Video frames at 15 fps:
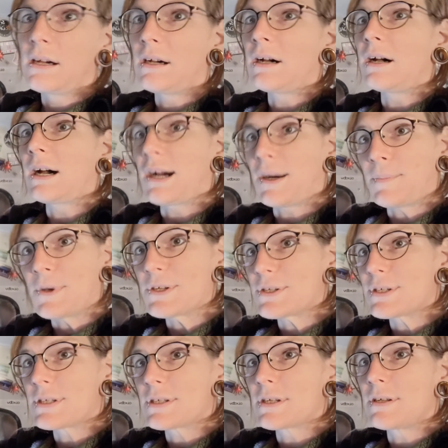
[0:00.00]
how
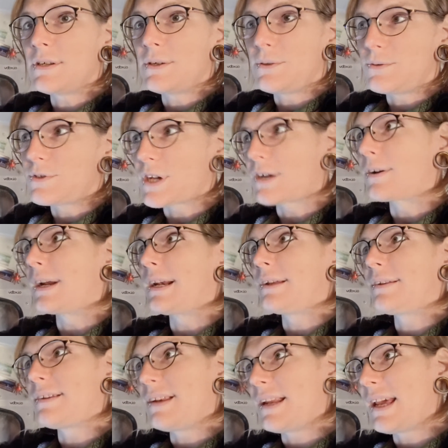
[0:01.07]
much you generated
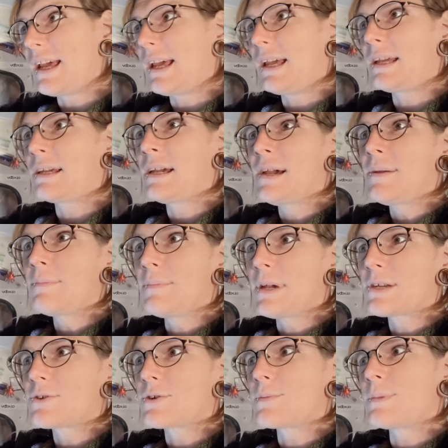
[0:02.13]
today
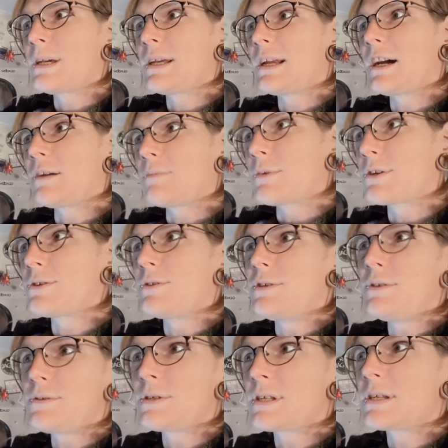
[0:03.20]
measurement, how much you
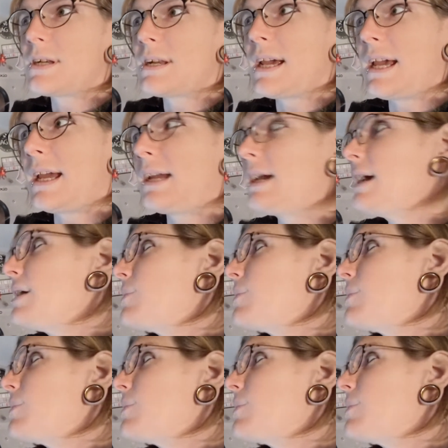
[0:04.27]
used today.